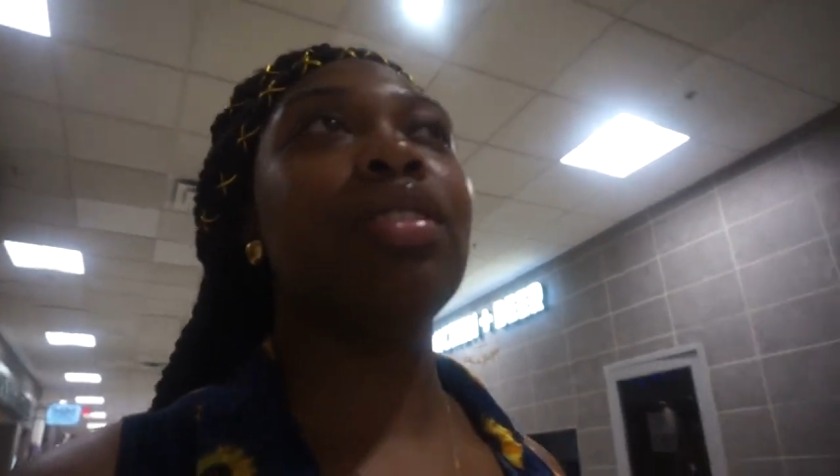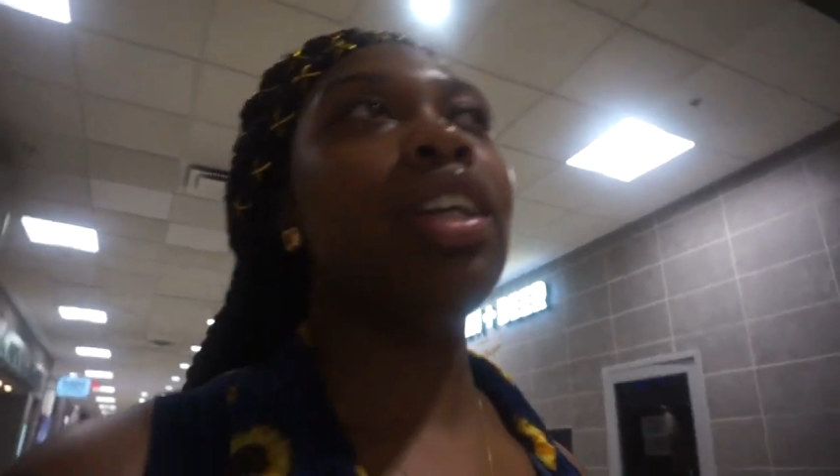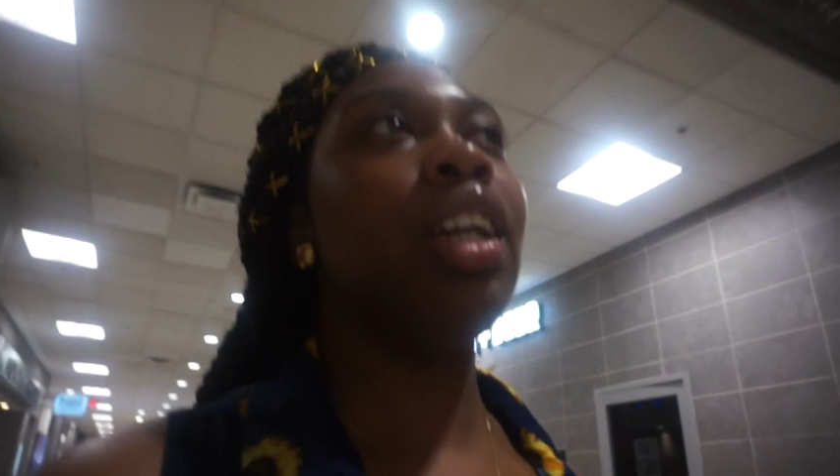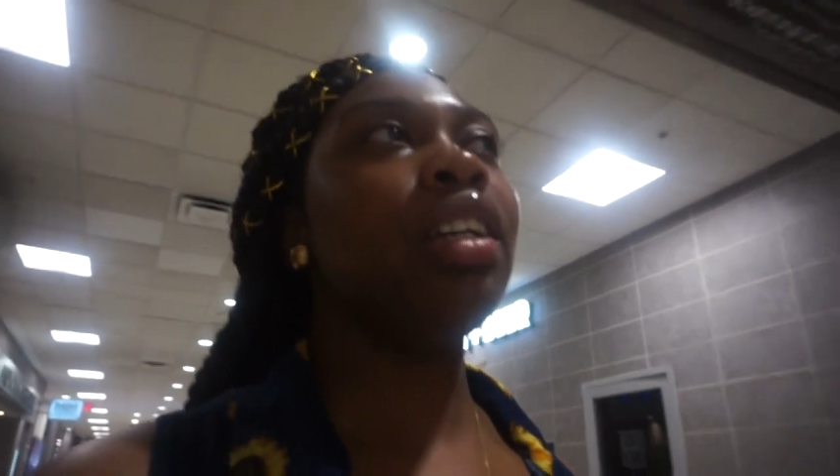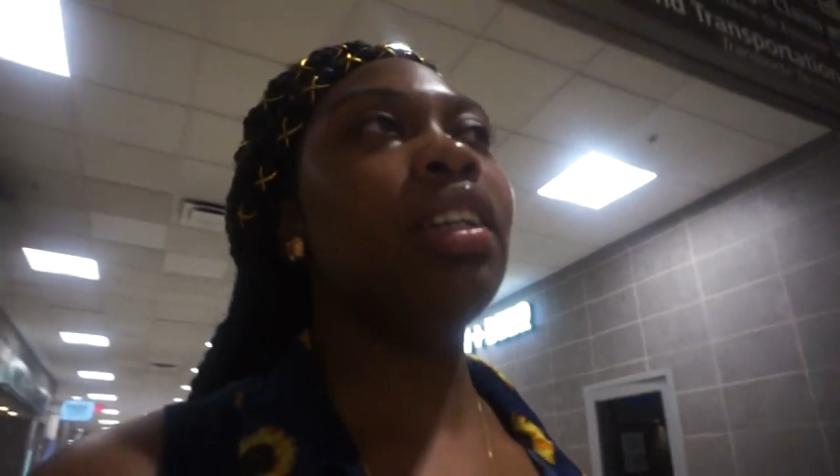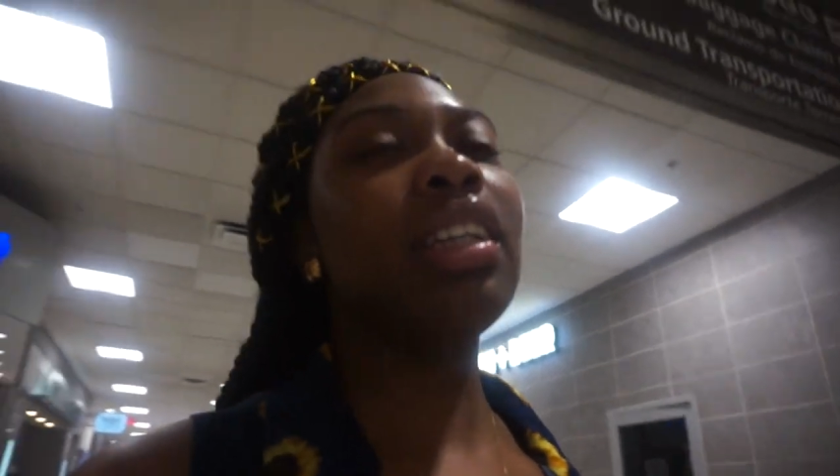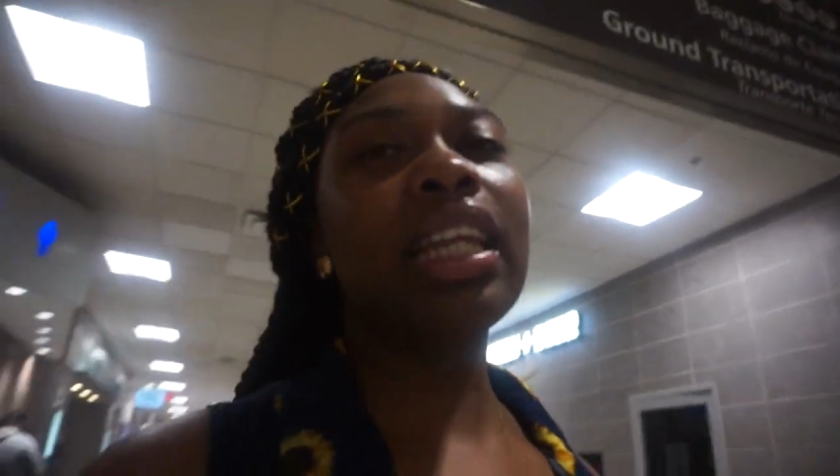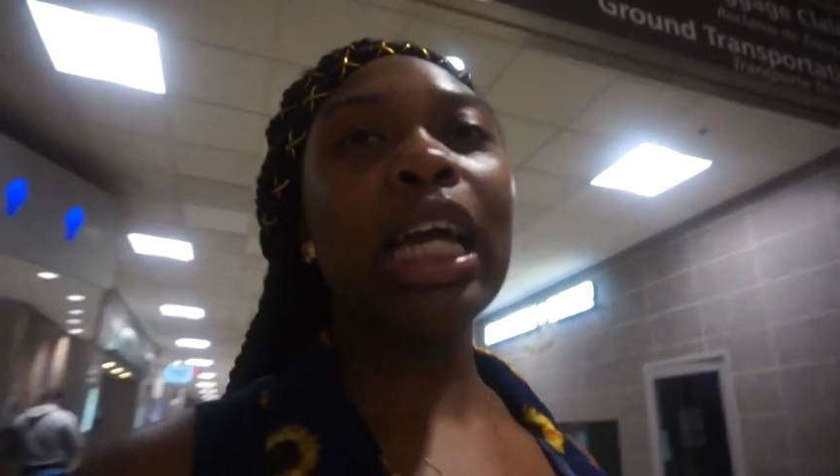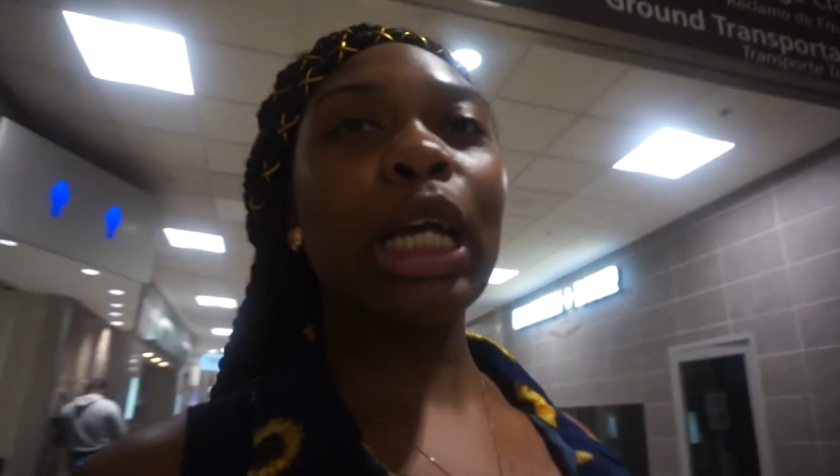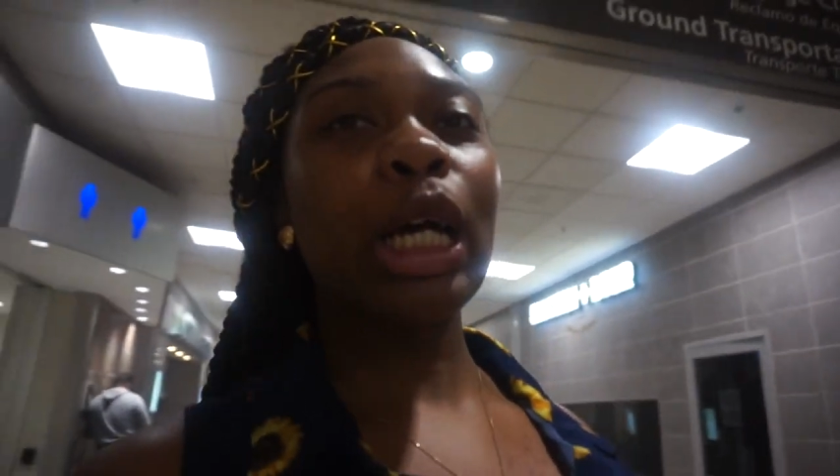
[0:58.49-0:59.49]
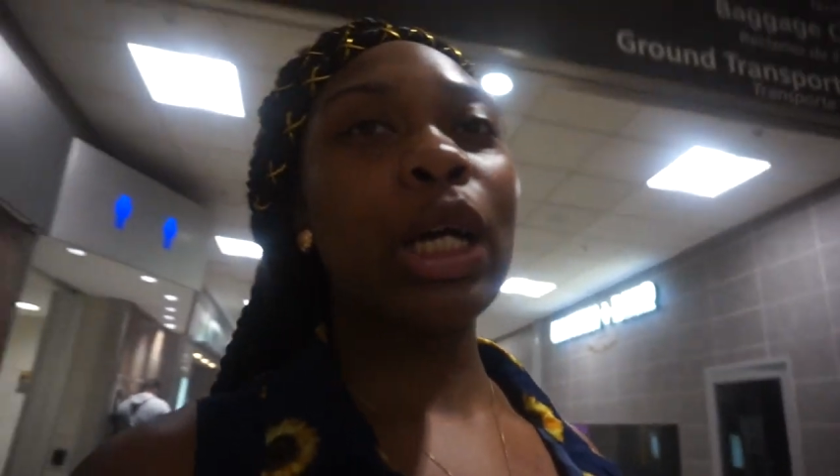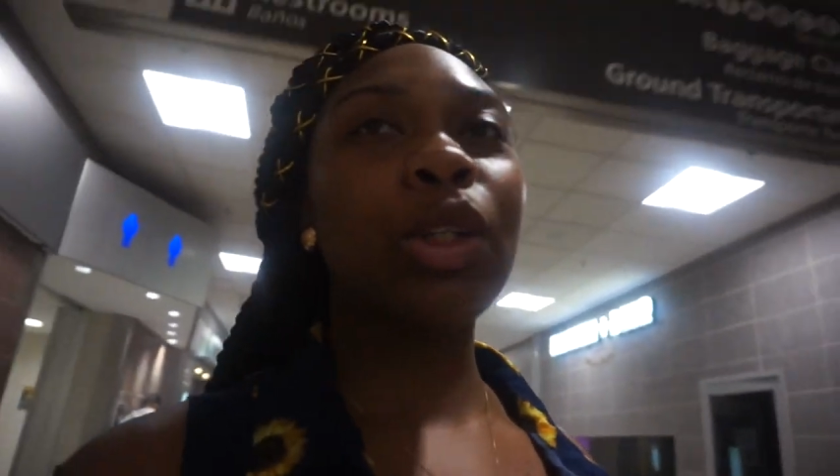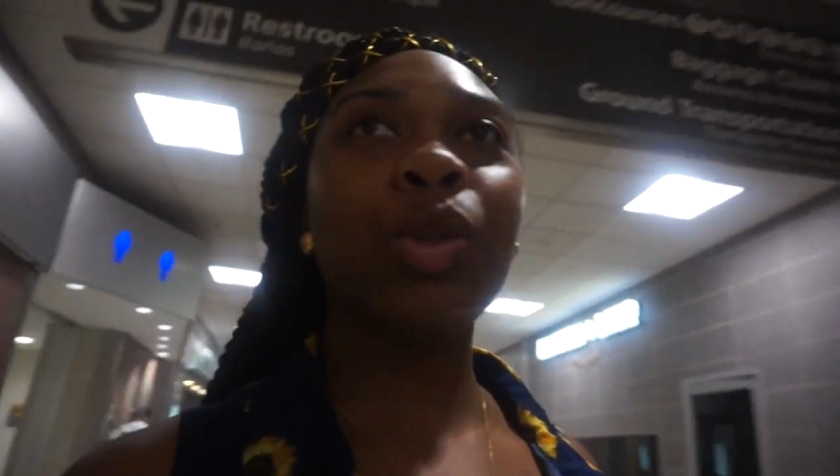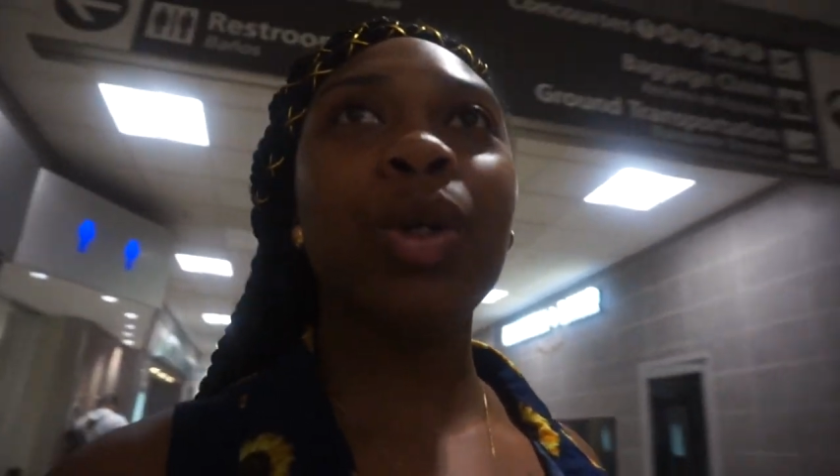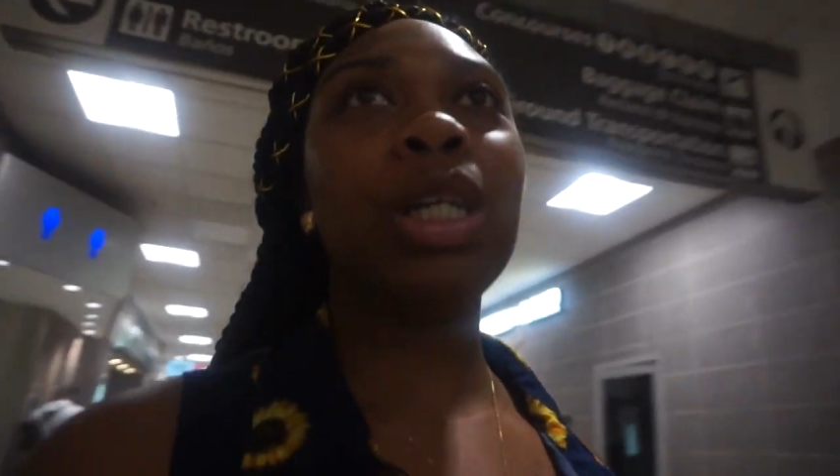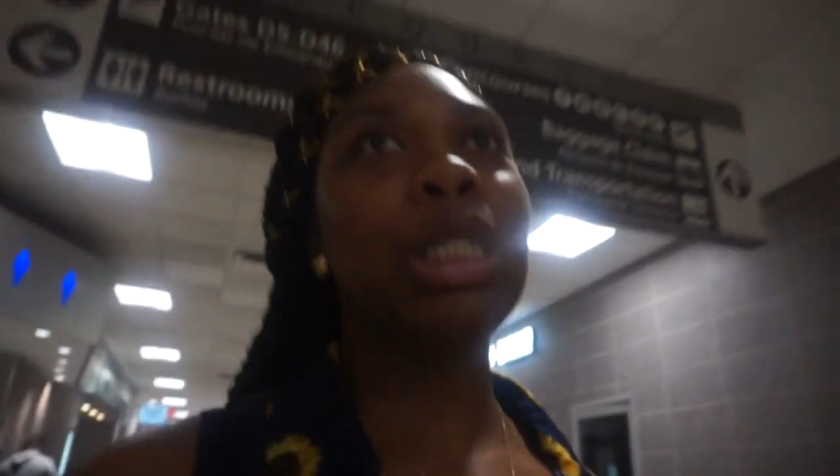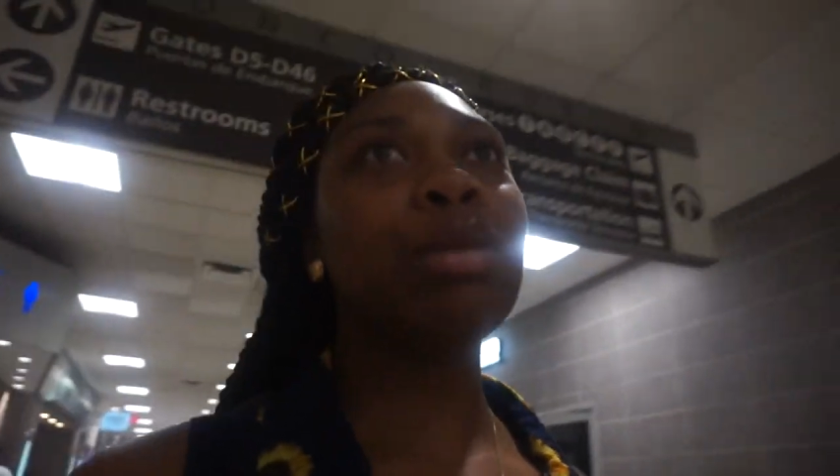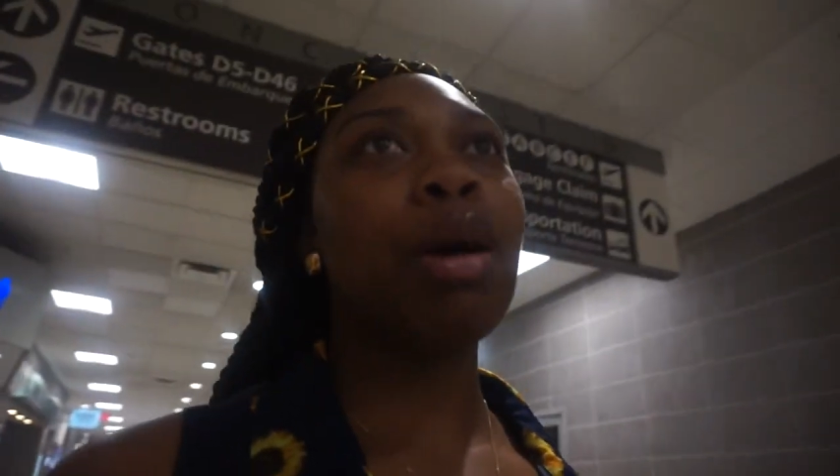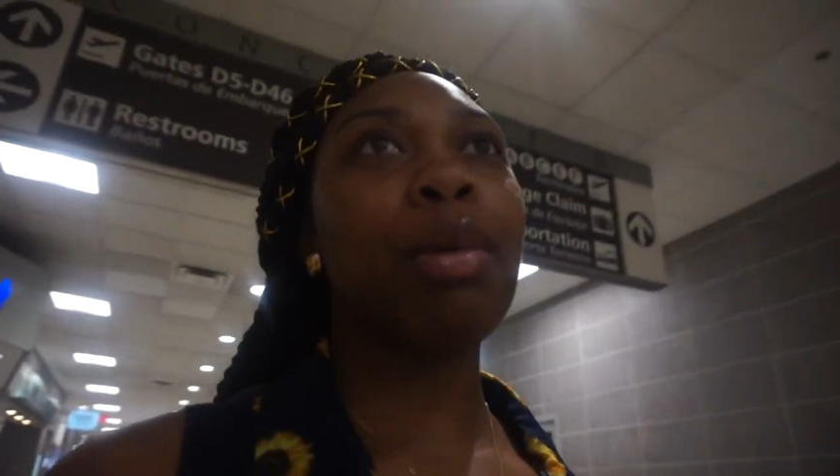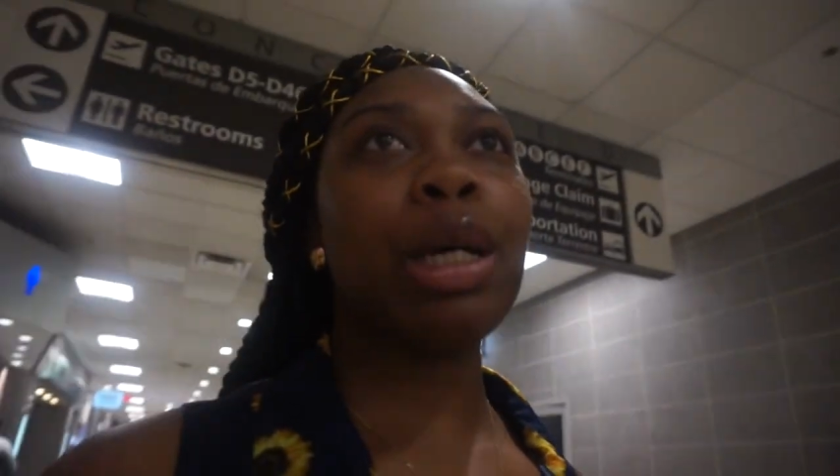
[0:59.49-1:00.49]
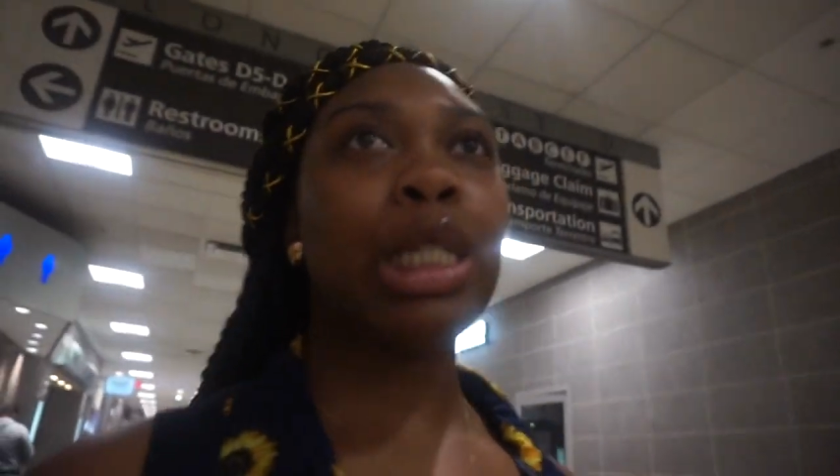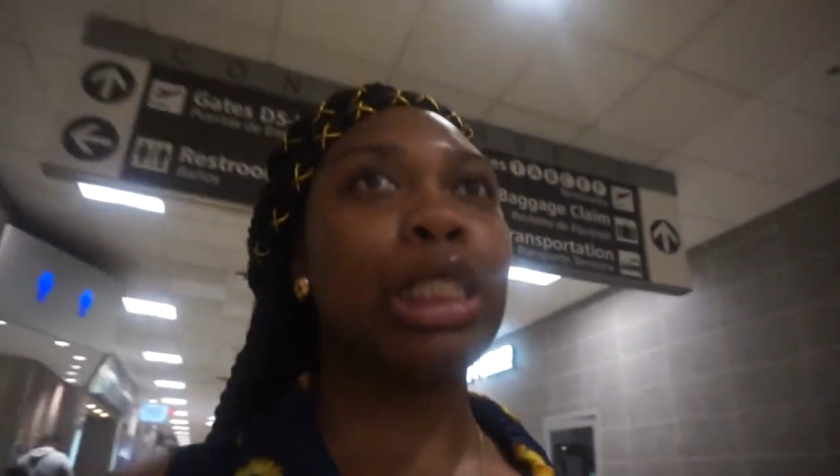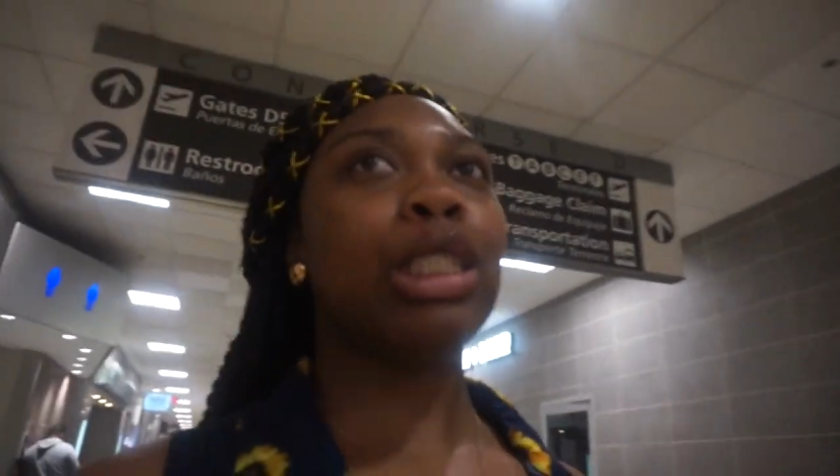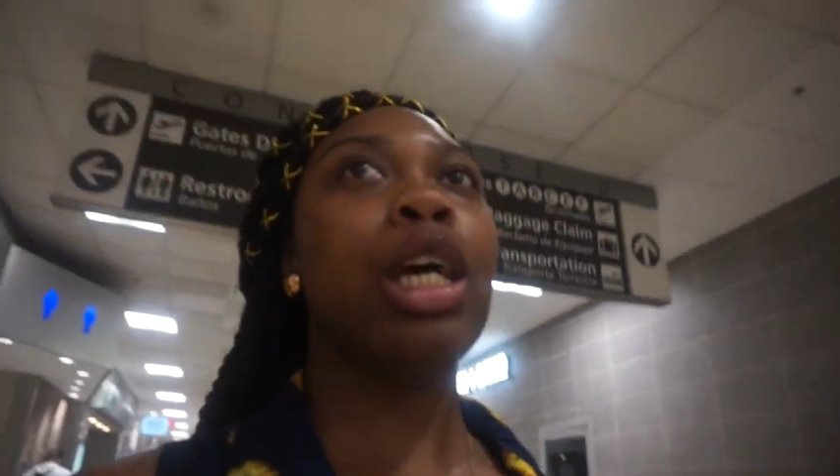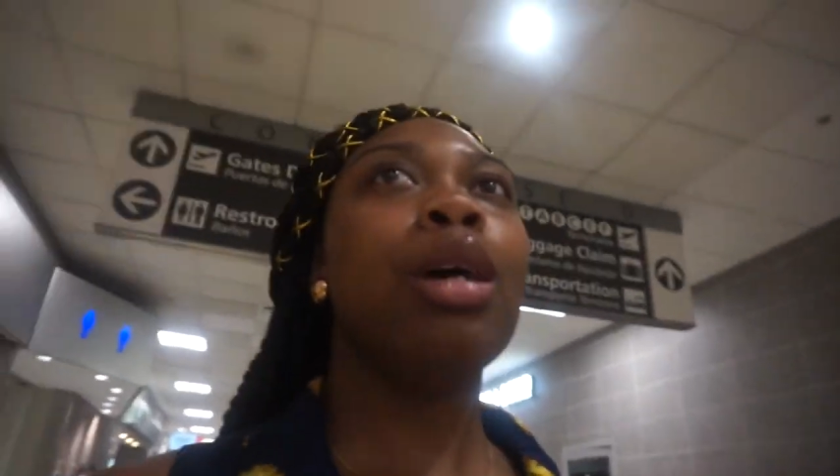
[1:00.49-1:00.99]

It ain't nothing like New Orleans Popeye's,